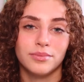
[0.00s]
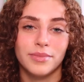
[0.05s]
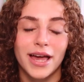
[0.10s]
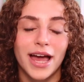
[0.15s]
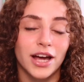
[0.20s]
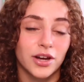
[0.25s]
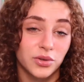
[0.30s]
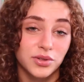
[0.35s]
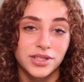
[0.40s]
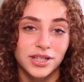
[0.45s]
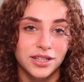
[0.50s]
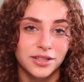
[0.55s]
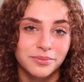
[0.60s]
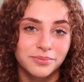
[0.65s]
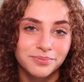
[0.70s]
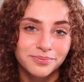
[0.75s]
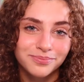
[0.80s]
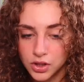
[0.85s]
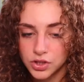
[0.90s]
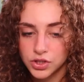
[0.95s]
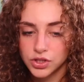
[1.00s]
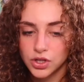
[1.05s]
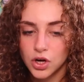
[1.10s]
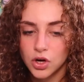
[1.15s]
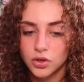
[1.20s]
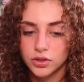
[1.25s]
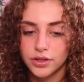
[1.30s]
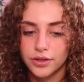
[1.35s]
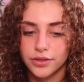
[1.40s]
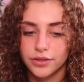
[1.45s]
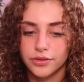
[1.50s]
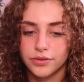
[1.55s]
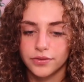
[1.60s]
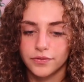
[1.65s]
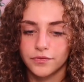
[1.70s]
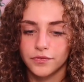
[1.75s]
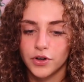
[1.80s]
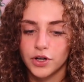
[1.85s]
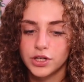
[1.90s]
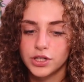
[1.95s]
Accutane. So the
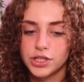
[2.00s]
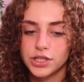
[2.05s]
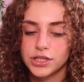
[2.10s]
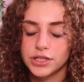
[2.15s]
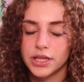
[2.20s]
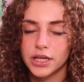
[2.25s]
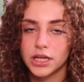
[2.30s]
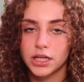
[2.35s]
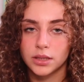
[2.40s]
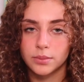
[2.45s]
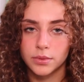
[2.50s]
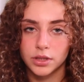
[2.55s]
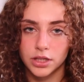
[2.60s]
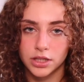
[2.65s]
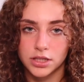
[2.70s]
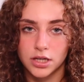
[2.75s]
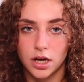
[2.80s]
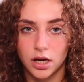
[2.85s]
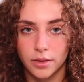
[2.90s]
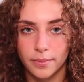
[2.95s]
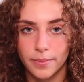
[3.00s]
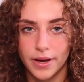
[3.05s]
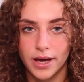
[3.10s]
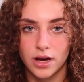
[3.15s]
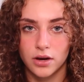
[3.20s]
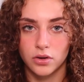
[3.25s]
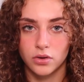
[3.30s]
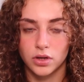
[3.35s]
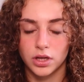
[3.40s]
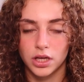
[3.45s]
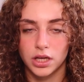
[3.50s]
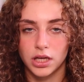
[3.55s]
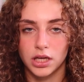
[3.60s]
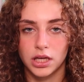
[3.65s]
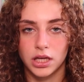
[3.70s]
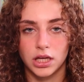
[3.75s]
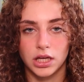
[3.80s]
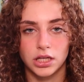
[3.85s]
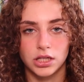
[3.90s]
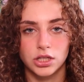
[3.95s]
first thing I'm going to talk about
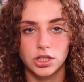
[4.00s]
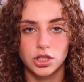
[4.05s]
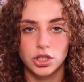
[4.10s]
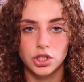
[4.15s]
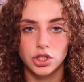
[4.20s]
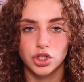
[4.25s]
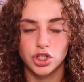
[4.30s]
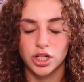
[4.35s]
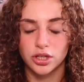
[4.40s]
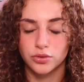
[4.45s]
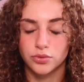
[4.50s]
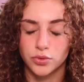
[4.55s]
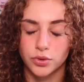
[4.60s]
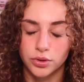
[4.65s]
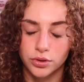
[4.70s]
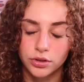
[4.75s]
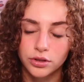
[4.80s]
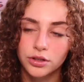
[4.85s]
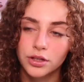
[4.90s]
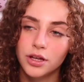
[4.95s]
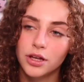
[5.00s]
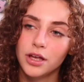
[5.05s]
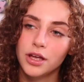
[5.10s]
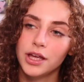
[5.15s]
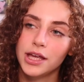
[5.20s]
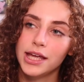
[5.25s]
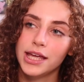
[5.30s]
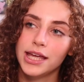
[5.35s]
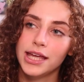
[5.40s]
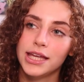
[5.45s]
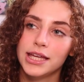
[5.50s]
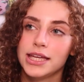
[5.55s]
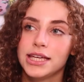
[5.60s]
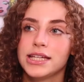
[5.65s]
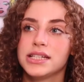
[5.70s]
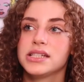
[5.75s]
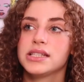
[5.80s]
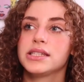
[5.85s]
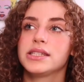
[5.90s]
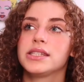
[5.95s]
in general
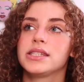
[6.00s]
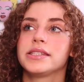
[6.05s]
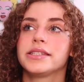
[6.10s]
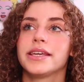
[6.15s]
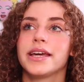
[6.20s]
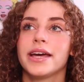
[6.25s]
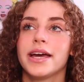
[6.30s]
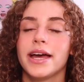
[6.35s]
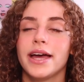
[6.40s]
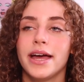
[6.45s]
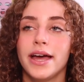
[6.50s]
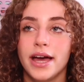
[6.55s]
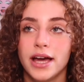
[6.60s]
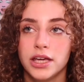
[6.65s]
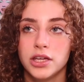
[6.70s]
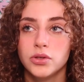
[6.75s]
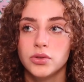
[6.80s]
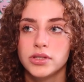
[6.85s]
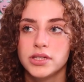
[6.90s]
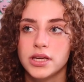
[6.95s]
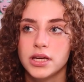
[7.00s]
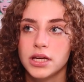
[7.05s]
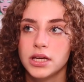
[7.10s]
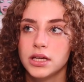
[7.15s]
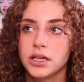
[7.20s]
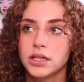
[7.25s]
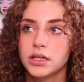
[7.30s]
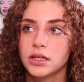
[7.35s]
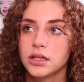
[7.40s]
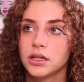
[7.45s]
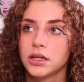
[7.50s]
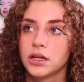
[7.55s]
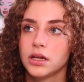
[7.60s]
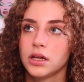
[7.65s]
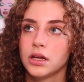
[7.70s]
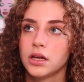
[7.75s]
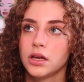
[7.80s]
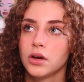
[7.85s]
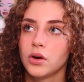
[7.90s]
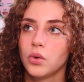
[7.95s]
is Accutane
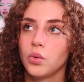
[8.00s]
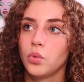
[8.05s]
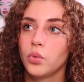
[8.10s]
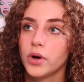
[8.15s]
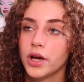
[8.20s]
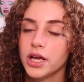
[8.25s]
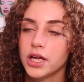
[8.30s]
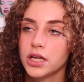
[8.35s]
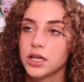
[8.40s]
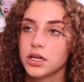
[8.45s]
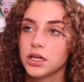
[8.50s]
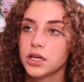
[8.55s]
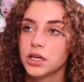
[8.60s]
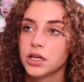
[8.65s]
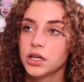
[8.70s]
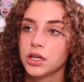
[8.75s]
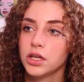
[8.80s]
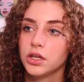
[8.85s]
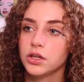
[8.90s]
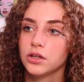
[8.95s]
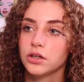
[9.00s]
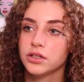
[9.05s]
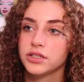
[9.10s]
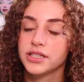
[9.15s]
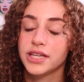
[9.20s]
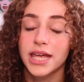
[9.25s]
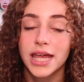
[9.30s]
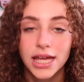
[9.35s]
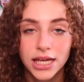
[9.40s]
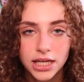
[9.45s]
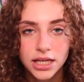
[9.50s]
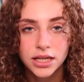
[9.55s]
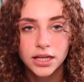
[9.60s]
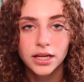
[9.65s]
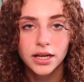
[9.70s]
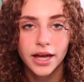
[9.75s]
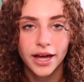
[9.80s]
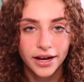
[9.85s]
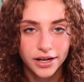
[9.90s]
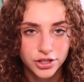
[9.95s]
when you're taking
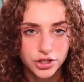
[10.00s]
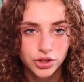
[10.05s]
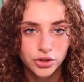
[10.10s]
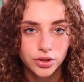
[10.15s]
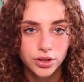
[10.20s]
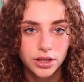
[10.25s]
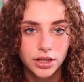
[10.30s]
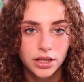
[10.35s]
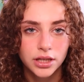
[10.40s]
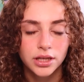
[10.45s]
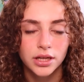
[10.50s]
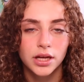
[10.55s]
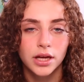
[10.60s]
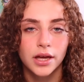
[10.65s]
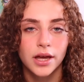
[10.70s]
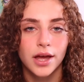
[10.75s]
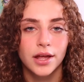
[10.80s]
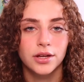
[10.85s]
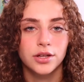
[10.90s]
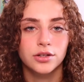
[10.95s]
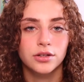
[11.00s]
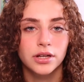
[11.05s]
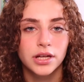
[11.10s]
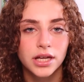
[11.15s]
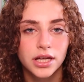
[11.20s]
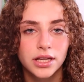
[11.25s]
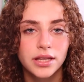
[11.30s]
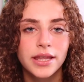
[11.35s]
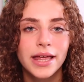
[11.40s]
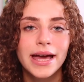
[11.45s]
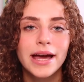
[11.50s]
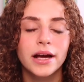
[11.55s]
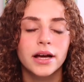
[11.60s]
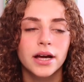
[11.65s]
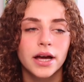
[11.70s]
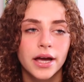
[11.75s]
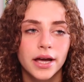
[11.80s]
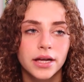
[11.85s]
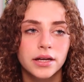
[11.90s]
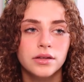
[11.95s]
it actually and you're in that
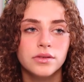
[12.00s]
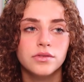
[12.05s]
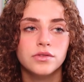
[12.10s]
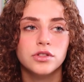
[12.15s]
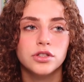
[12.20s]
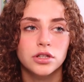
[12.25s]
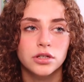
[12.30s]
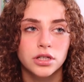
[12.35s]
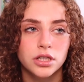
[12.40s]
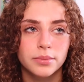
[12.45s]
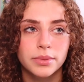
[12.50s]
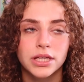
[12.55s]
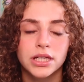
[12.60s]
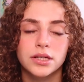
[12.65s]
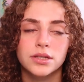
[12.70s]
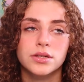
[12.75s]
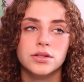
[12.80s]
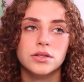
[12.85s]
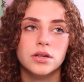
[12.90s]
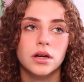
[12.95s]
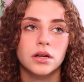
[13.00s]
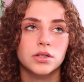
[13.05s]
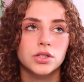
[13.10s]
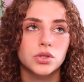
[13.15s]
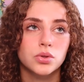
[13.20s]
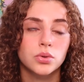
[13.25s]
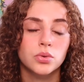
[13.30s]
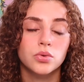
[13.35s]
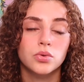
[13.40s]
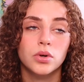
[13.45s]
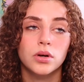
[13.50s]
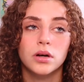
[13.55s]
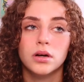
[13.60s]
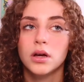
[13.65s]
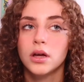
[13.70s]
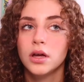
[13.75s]
kind of journey, because to